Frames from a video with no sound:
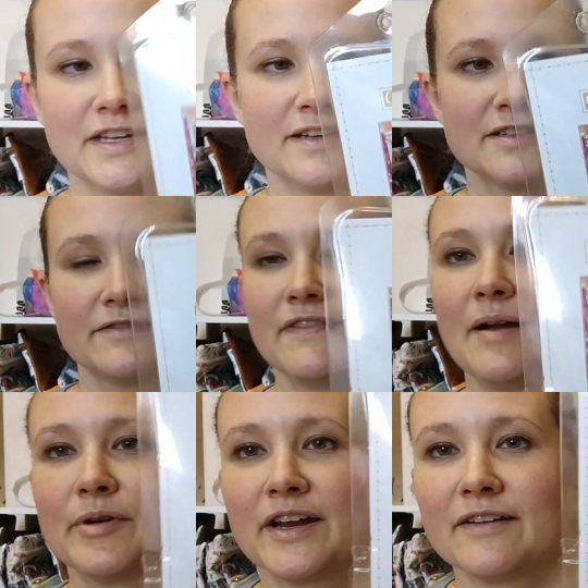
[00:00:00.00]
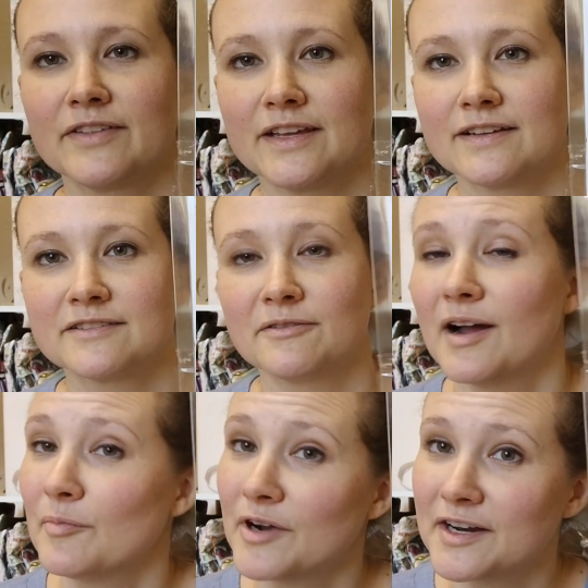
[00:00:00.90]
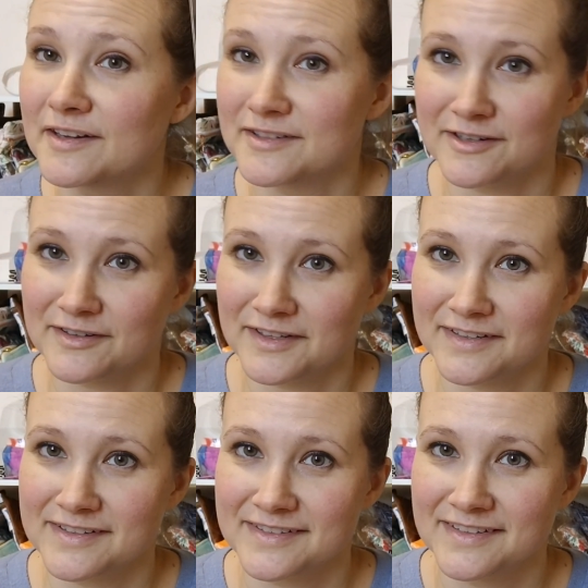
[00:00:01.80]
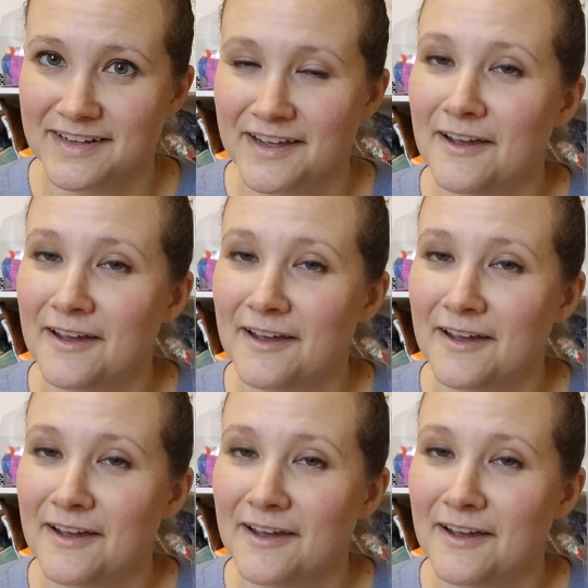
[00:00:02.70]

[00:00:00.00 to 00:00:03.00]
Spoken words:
the edge of the fabric and everything, so I'm ready to start this